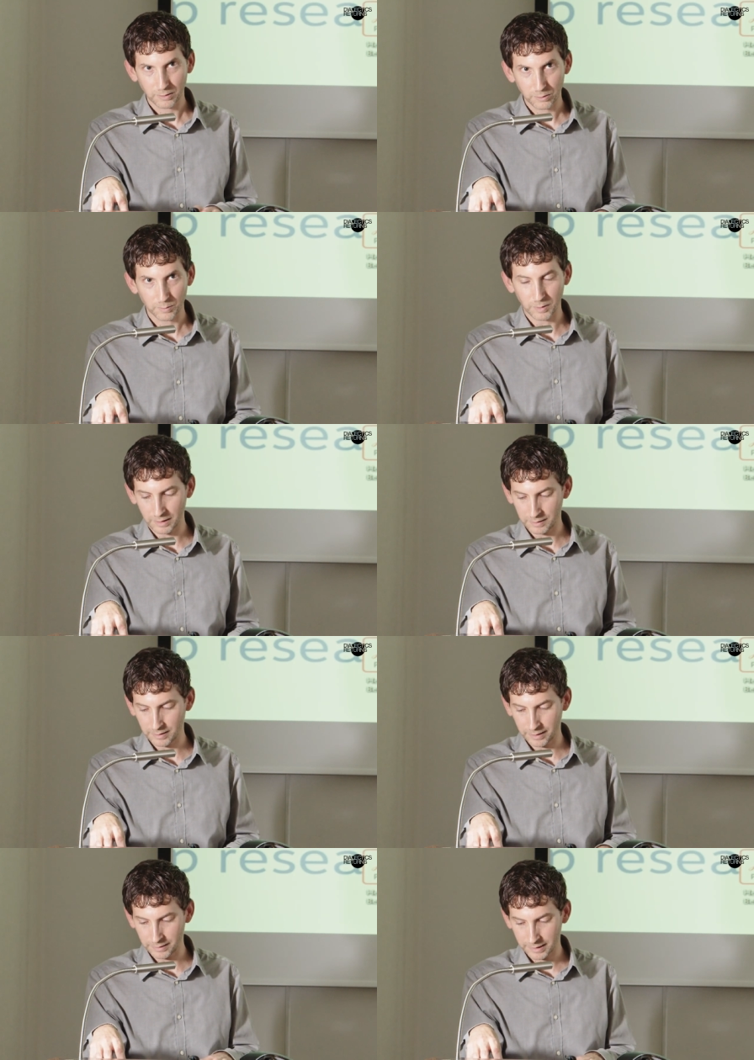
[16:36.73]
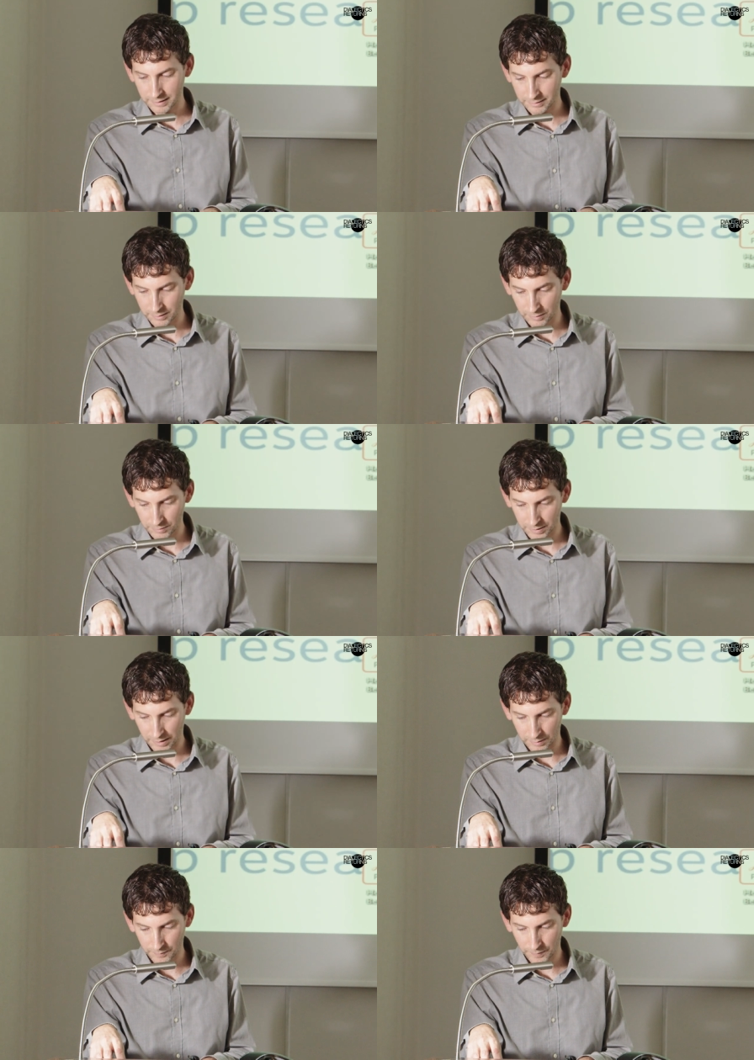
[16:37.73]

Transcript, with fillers: could be dialectically overcome.